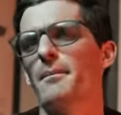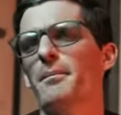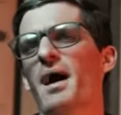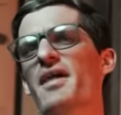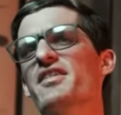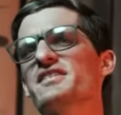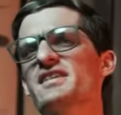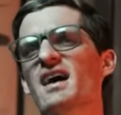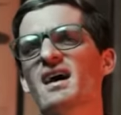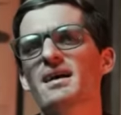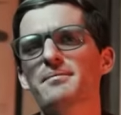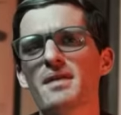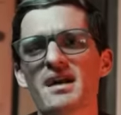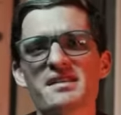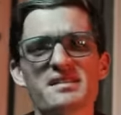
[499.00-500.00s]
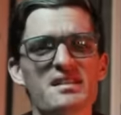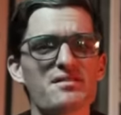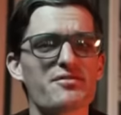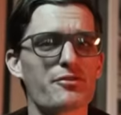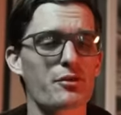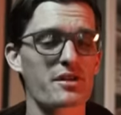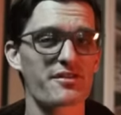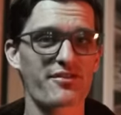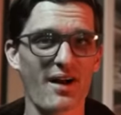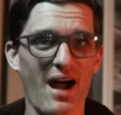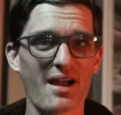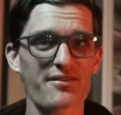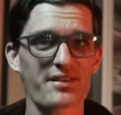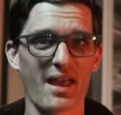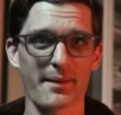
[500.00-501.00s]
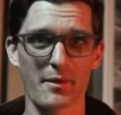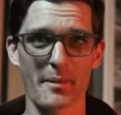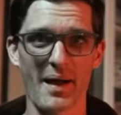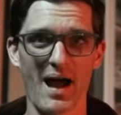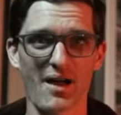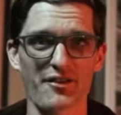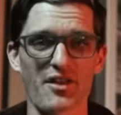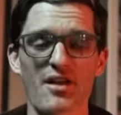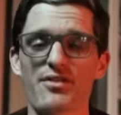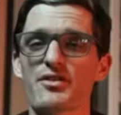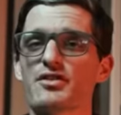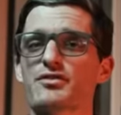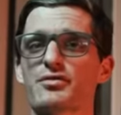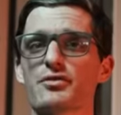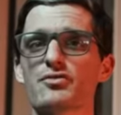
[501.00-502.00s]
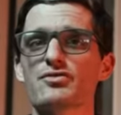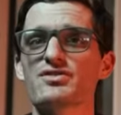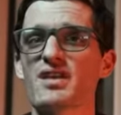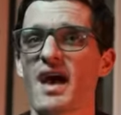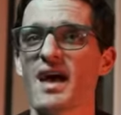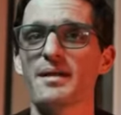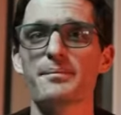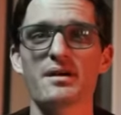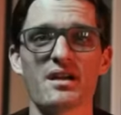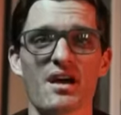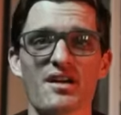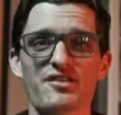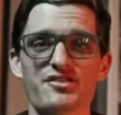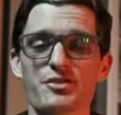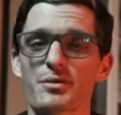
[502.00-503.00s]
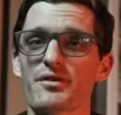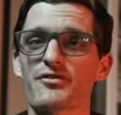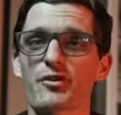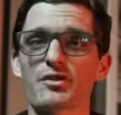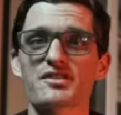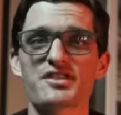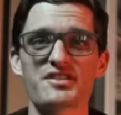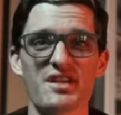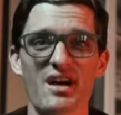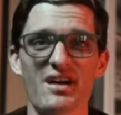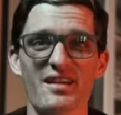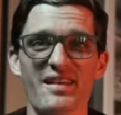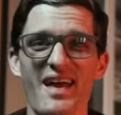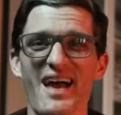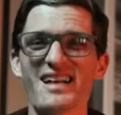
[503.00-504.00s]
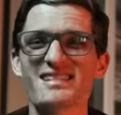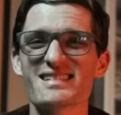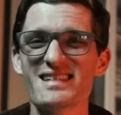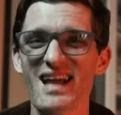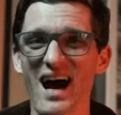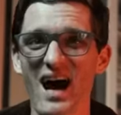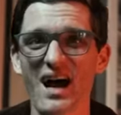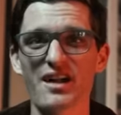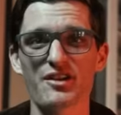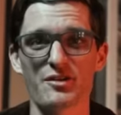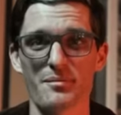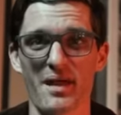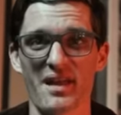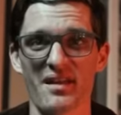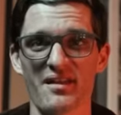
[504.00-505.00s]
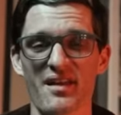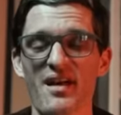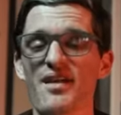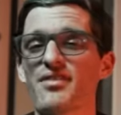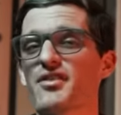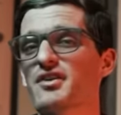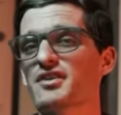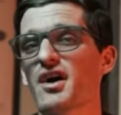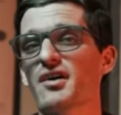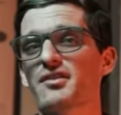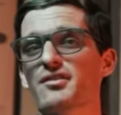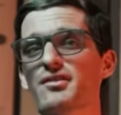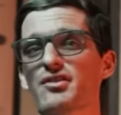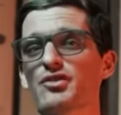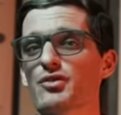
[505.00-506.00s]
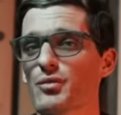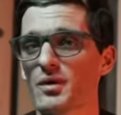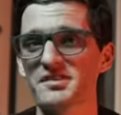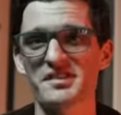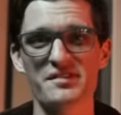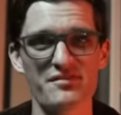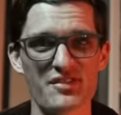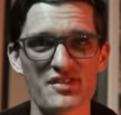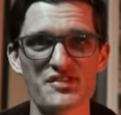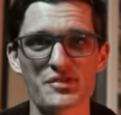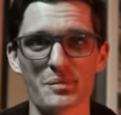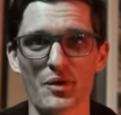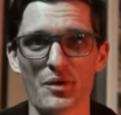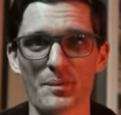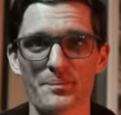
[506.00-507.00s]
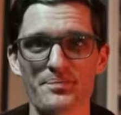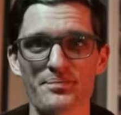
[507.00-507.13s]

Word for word: By the time 1945 came about, the crews had begun to refer to Dunn as the Iron Man, the gunner who was invincible.